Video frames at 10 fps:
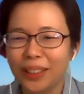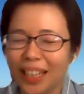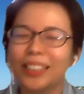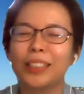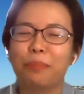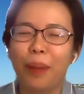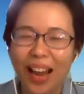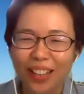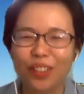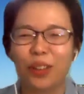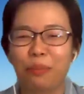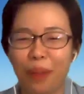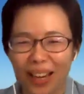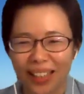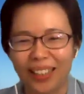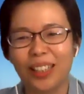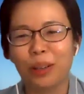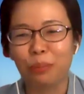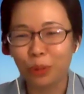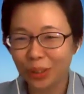That depends on my
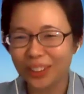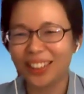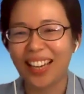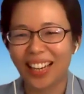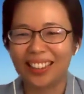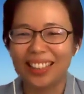mood and